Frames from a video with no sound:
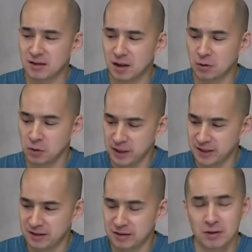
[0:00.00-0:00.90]
Not only
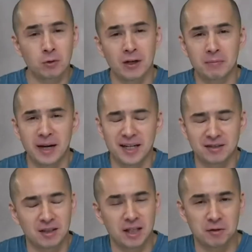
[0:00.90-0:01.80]
is this a great
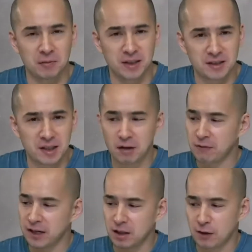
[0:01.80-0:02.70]
mask that I use myself,
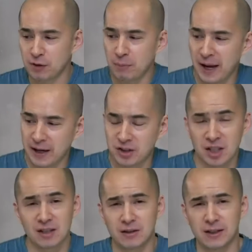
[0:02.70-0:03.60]
I love the
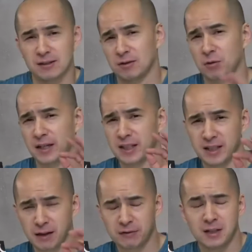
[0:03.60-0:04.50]
packaging and think it's a great
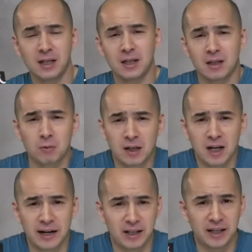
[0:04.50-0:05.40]
gift and want to
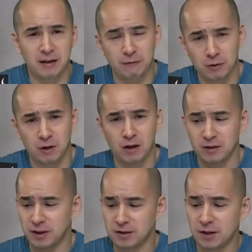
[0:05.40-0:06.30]
highlight it for the
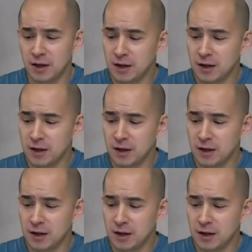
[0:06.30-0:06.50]
holidays.